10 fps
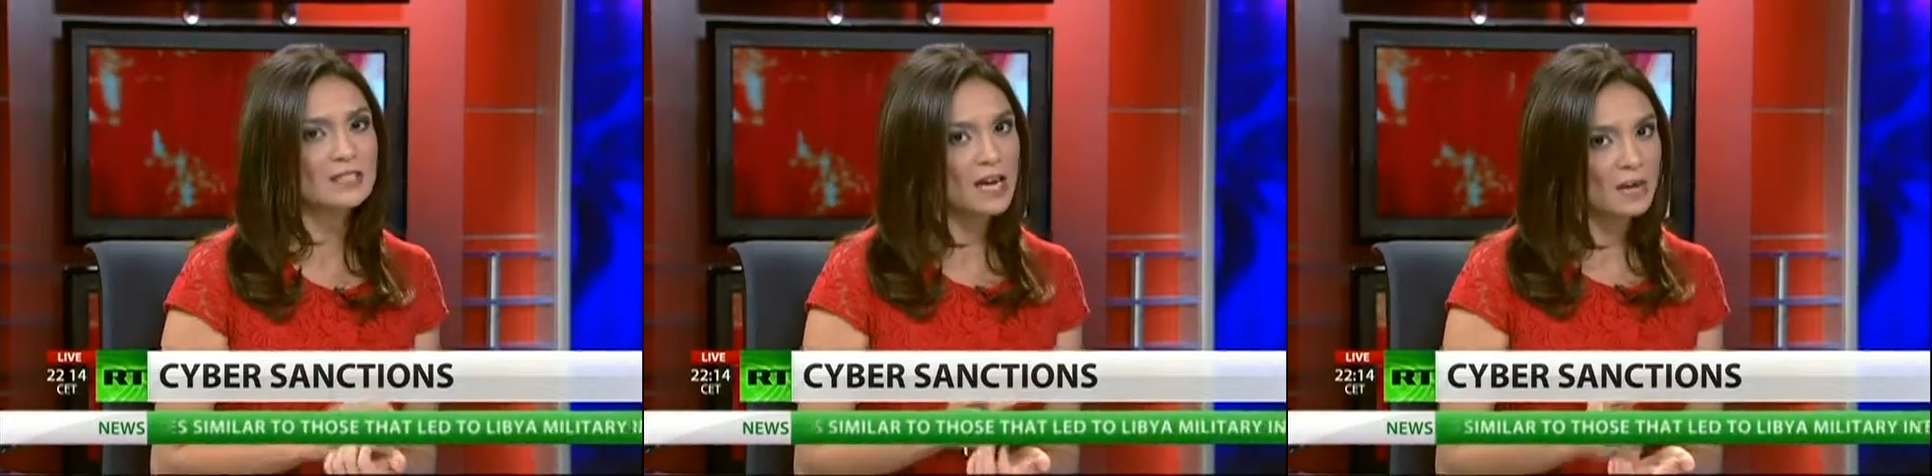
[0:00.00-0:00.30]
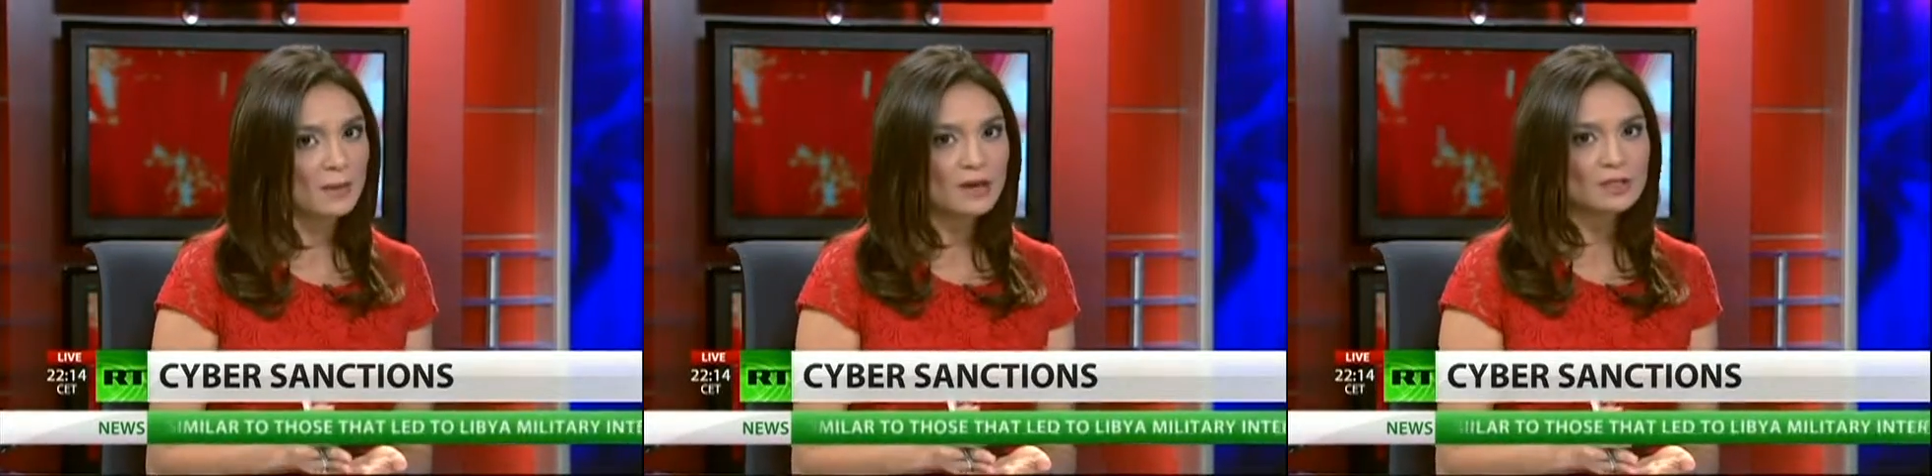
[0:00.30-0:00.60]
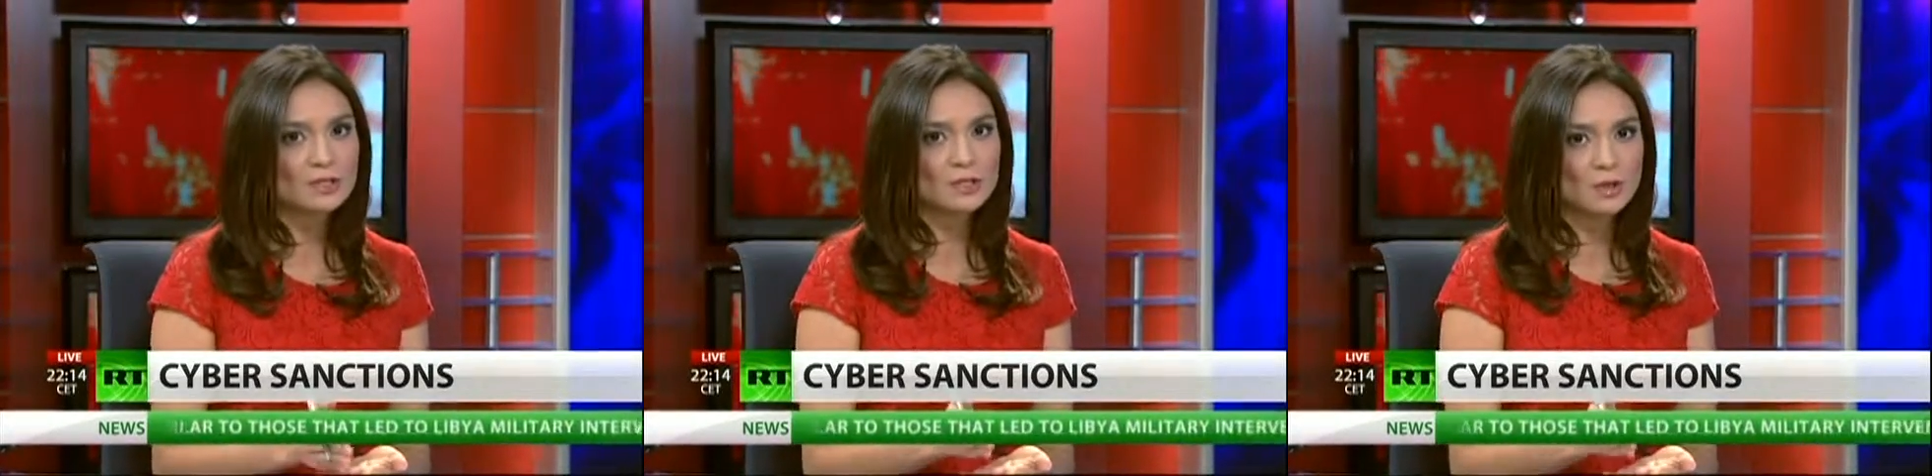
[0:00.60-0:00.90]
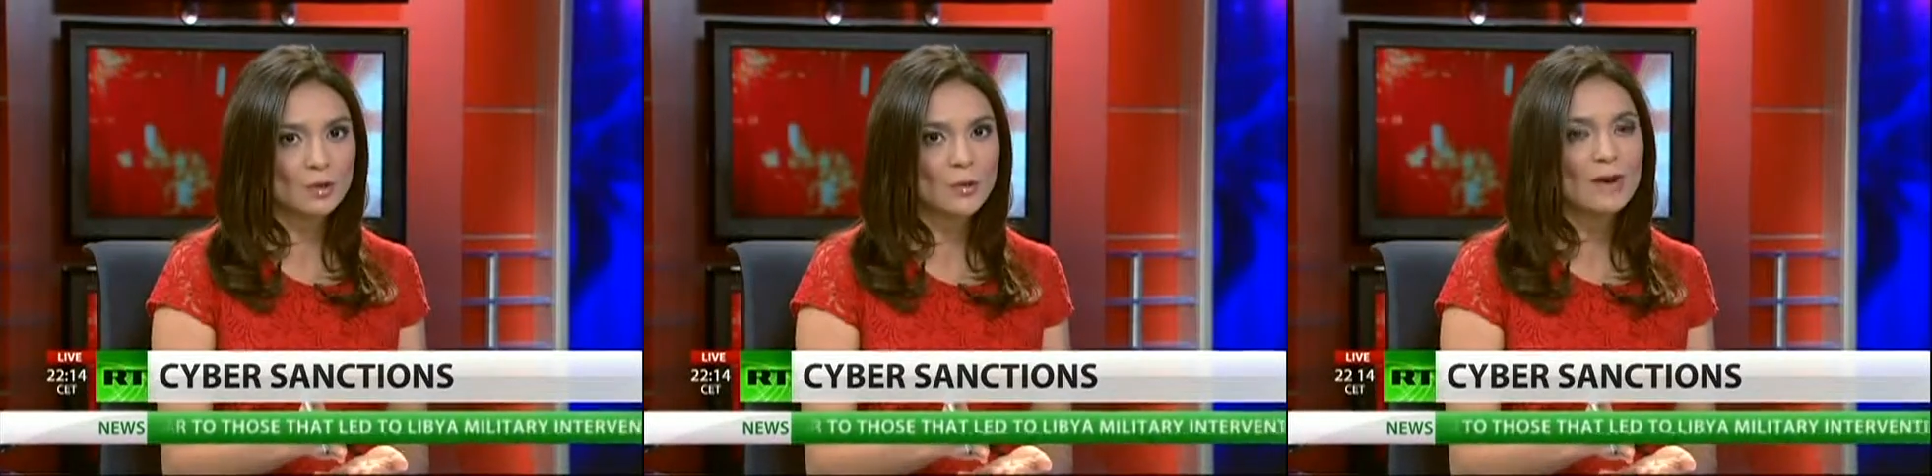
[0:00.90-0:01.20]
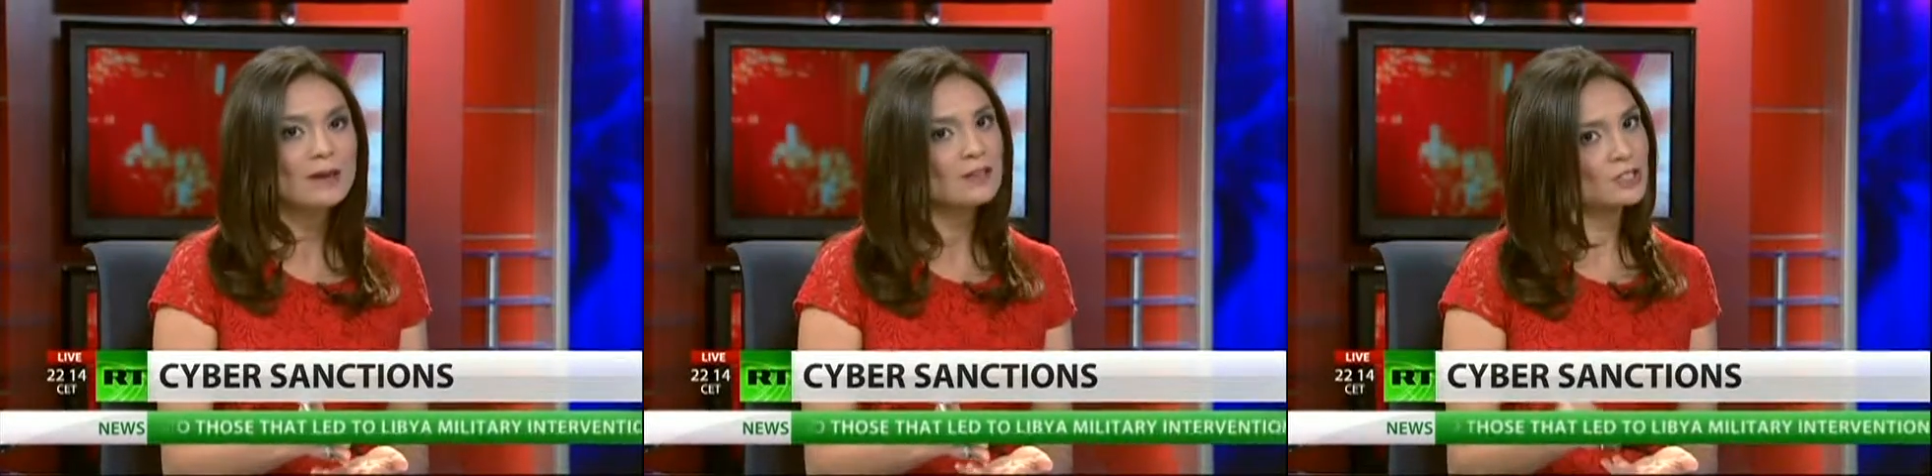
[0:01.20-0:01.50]
is aiming to do
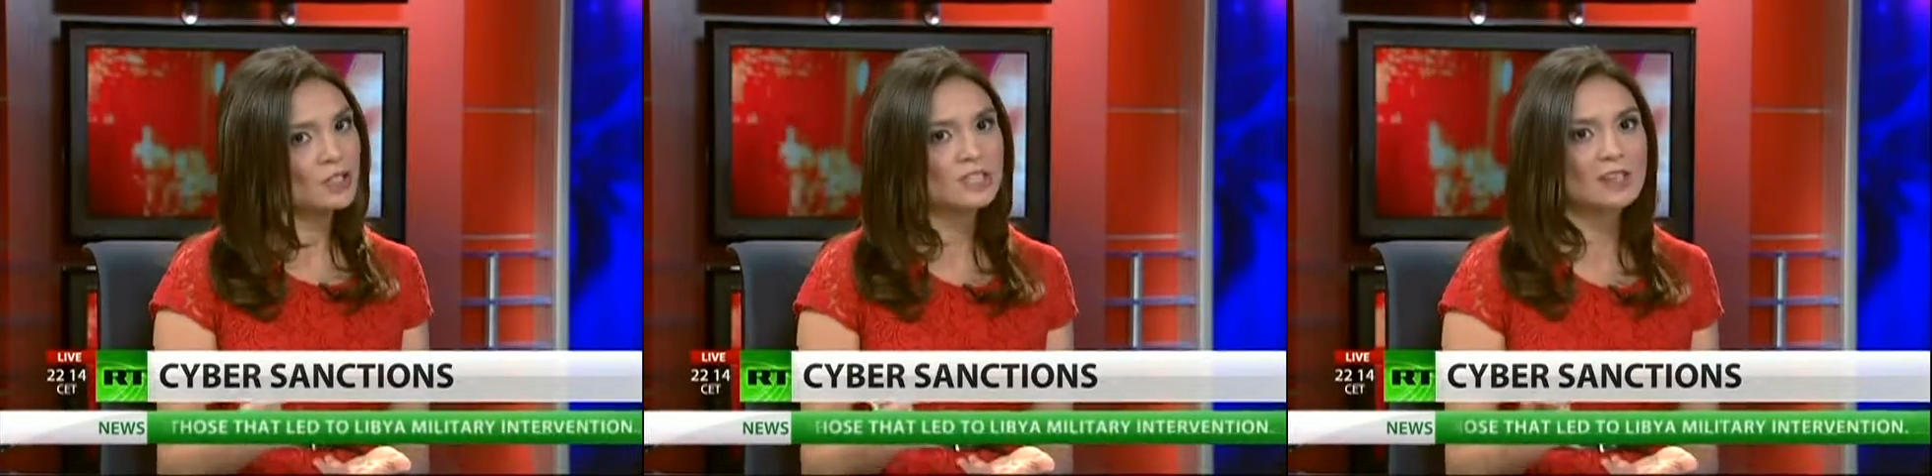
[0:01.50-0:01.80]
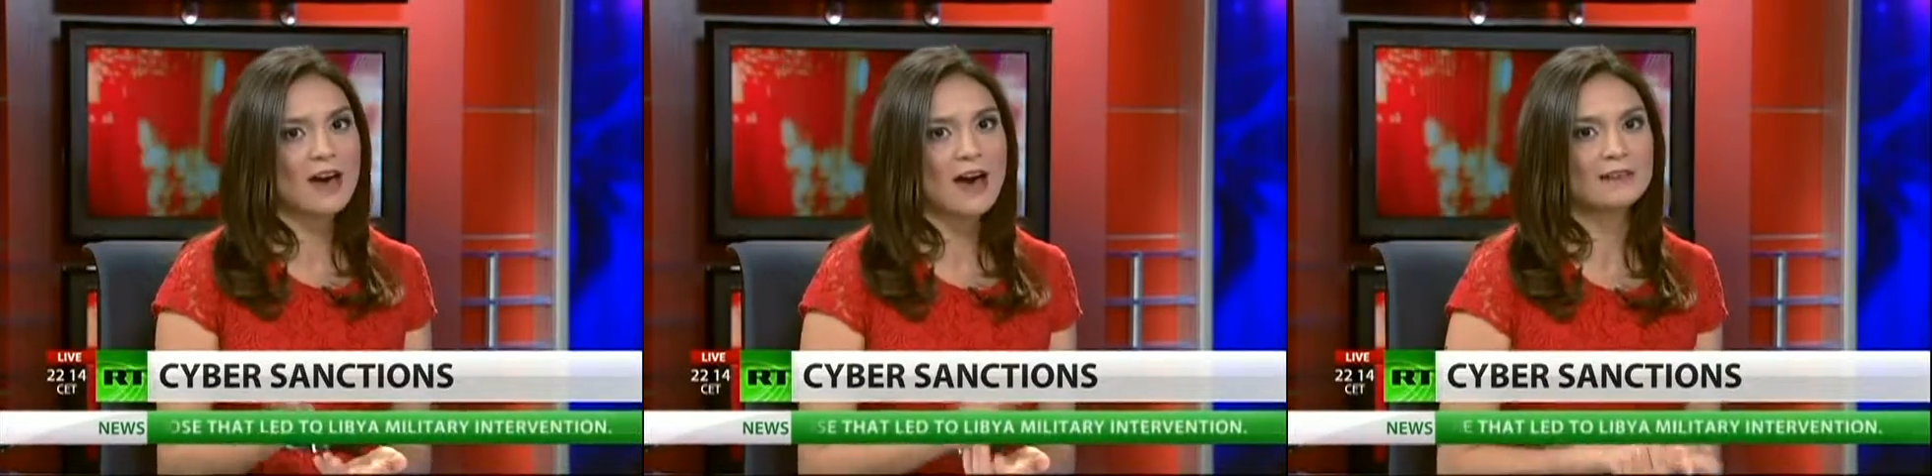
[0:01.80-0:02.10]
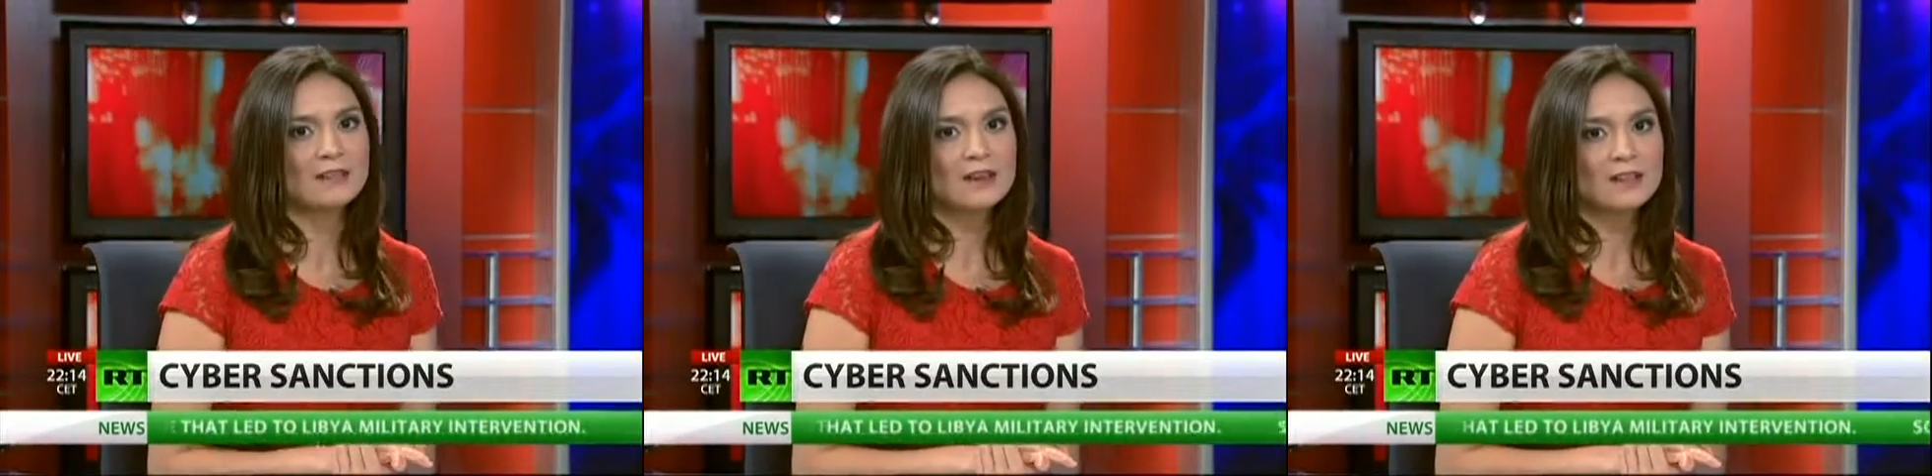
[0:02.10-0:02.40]
just that.